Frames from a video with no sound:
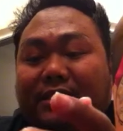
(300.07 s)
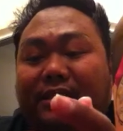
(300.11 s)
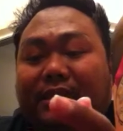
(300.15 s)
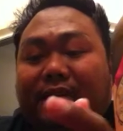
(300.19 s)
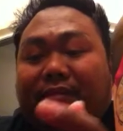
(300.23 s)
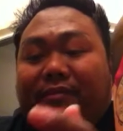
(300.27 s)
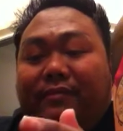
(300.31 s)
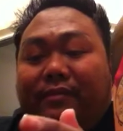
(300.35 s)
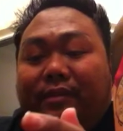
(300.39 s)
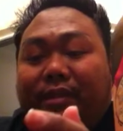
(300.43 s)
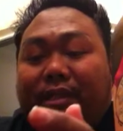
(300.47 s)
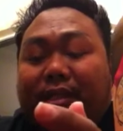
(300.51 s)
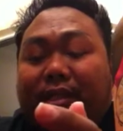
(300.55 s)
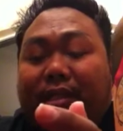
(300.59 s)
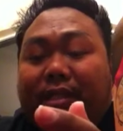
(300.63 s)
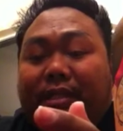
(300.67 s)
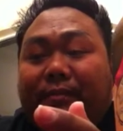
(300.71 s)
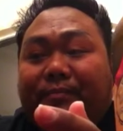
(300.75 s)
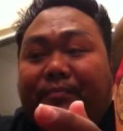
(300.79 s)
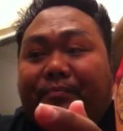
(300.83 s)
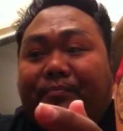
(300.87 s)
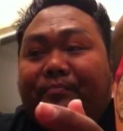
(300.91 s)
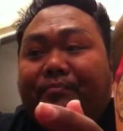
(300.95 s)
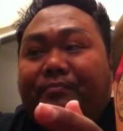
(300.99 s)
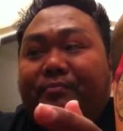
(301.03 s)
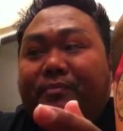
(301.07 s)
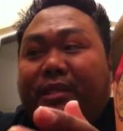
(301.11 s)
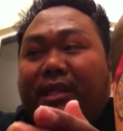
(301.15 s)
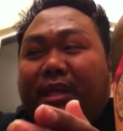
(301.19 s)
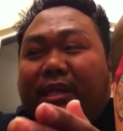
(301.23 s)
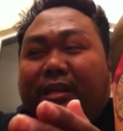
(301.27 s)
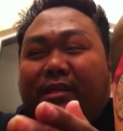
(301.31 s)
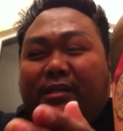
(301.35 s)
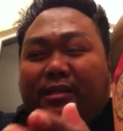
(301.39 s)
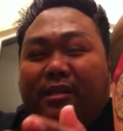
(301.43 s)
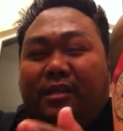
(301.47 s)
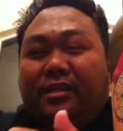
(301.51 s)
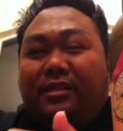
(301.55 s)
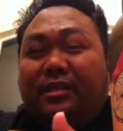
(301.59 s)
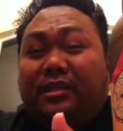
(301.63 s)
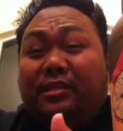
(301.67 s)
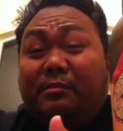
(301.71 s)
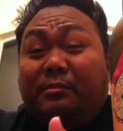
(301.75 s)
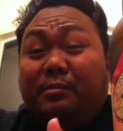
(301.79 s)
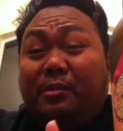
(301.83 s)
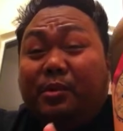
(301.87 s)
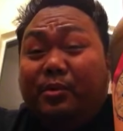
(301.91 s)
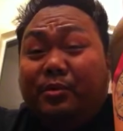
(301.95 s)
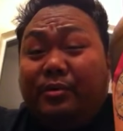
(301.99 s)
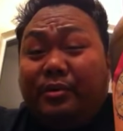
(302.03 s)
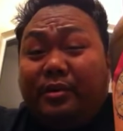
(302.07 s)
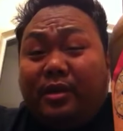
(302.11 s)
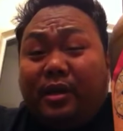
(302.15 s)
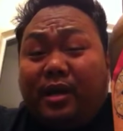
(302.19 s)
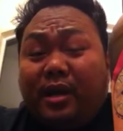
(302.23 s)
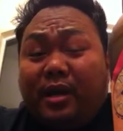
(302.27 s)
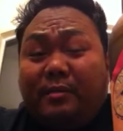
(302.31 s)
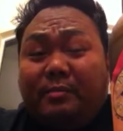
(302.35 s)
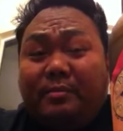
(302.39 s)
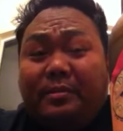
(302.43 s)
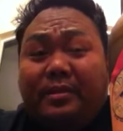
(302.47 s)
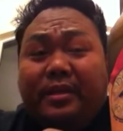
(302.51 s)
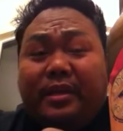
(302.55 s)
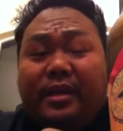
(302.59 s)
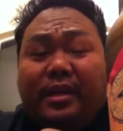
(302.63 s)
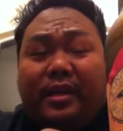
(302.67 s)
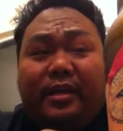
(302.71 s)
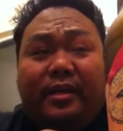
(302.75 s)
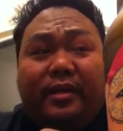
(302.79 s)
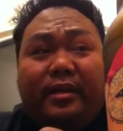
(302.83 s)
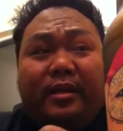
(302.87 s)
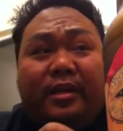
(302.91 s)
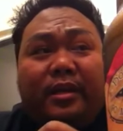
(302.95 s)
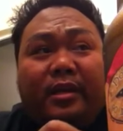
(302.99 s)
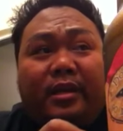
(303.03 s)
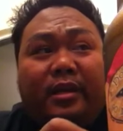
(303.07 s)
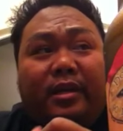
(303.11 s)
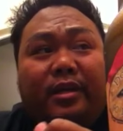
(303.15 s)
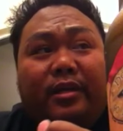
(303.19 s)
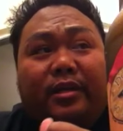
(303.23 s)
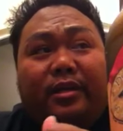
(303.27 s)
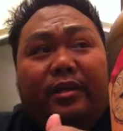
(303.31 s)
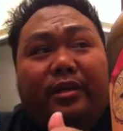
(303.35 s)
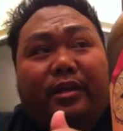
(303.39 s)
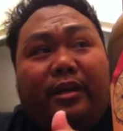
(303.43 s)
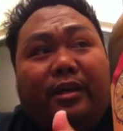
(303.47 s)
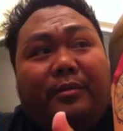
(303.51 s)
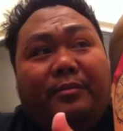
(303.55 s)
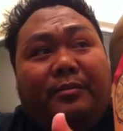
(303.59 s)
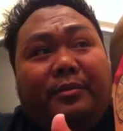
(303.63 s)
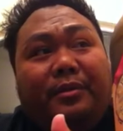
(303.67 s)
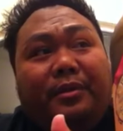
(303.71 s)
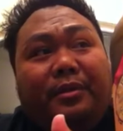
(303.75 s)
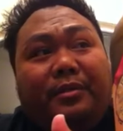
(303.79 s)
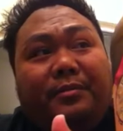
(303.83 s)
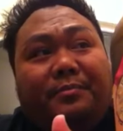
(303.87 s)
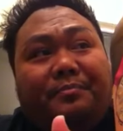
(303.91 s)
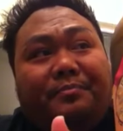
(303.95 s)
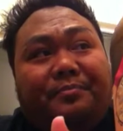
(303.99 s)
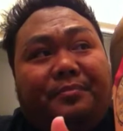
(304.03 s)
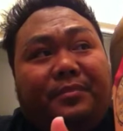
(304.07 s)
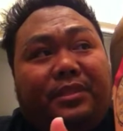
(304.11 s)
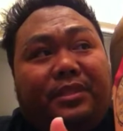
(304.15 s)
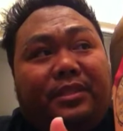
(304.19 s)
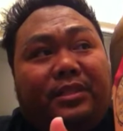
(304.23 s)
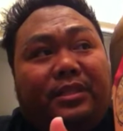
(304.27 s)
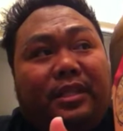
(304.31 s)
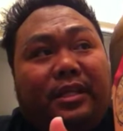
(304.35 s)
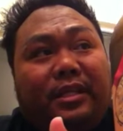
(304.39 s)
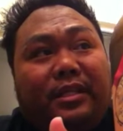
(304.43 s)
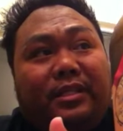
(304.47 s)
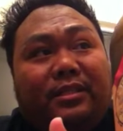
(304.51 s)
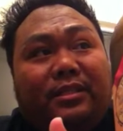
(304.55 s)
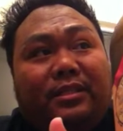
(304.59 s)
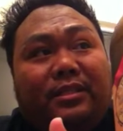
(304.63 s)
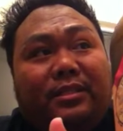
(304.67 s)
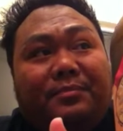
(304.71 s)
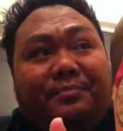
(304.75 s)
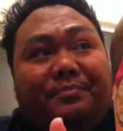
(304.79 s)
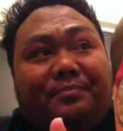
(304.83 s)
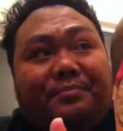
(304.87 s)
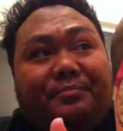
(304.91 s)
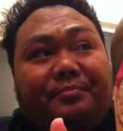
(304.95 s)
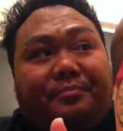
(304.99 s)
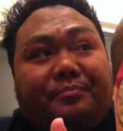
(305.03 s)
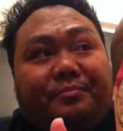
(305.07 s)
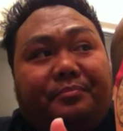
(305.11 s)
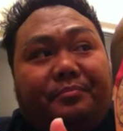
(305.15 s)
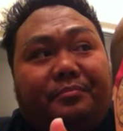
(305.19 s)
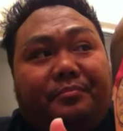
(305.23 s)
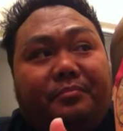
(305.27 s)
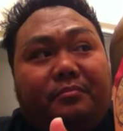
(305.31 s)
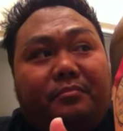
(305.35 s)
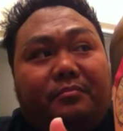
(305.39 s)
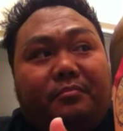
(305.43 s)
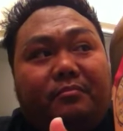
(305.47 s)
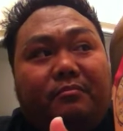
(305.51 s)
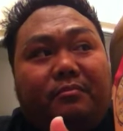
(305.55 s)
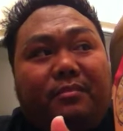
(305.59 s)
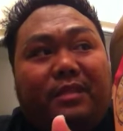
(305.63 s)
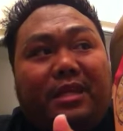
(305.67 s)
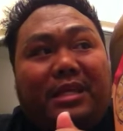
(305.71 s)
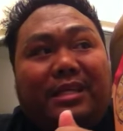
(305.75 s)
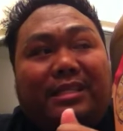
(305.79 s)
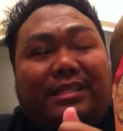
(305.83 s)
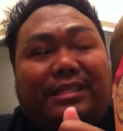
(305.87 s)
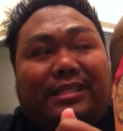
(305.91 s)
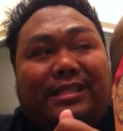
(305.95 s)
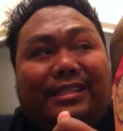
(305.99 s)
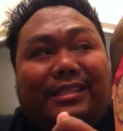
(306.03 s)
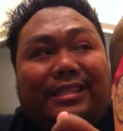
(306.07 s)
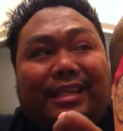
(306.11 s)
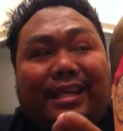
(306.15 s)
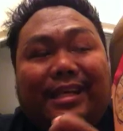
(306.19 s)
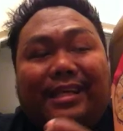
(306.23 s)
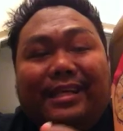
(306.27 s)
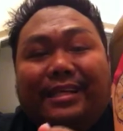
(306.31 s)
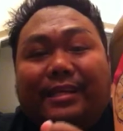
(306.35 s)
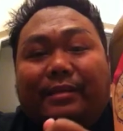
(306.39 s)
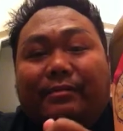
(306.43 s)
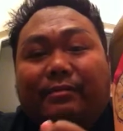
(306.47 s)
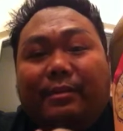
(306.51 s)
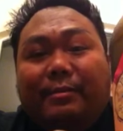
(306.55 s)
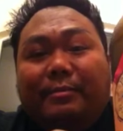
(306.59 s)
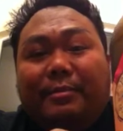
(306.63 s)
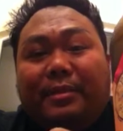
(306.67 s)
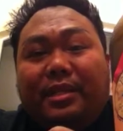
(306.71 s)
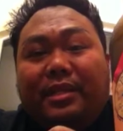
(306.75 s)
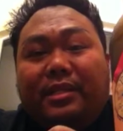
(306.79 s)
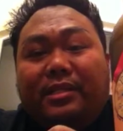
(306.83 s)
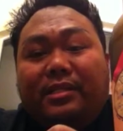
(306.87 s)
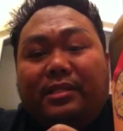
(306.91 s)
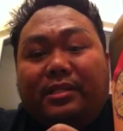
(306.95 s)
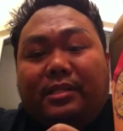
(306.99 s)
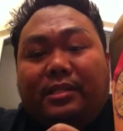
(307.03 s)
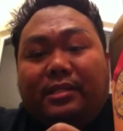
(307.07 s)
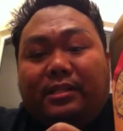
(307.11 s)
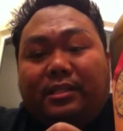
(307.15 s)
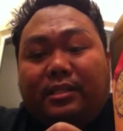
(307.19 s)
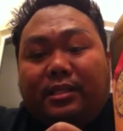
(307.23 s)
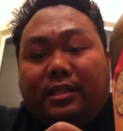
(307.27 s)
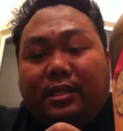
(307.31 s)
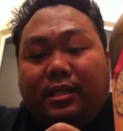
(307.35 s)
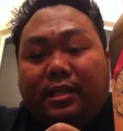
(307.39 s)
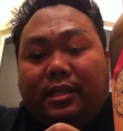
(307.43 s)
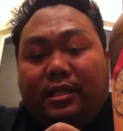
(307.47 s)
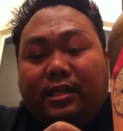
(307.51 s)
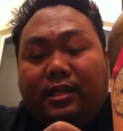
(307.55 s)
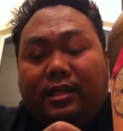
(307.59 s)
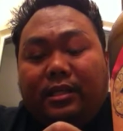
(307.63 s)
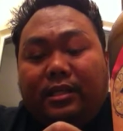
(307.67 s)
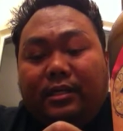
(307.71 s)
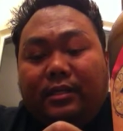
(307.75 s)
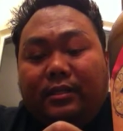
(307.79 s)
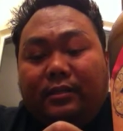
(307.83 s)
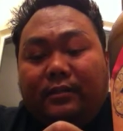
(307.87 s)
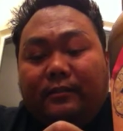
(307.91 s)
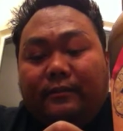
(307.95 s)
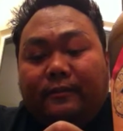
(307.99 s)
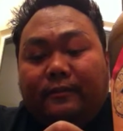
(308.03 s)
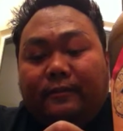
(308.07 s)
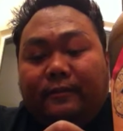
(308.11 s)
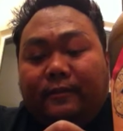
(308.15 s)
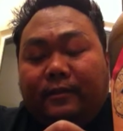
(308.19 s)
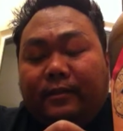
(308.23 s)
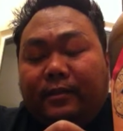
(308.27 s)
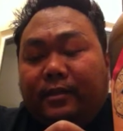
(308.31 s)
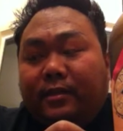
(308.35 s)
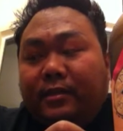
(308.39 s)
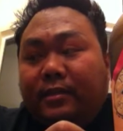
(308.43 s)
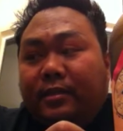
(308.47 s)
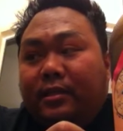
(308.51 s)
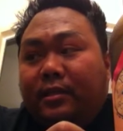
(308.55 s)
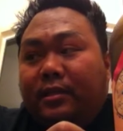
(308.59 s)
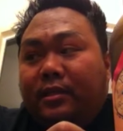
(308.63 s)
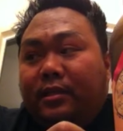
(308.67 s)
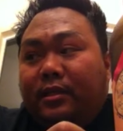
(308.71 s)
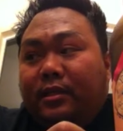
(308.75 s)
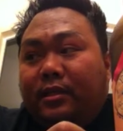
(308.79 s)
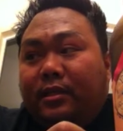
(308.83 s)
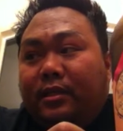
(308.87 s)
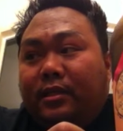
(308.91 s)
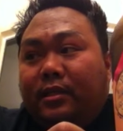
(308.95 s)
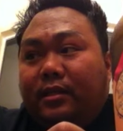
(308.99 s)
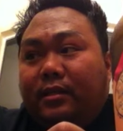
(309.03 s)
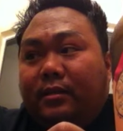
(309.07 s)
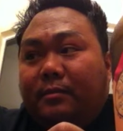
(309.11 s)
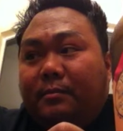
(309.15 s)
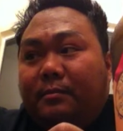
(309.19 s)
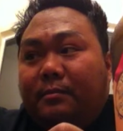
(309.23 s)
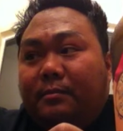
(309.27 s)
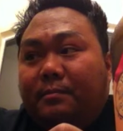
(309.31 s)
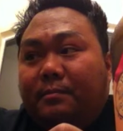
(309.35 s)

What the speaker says: definitely like a smoother IPA. I want to say it's slightly reminiscent of a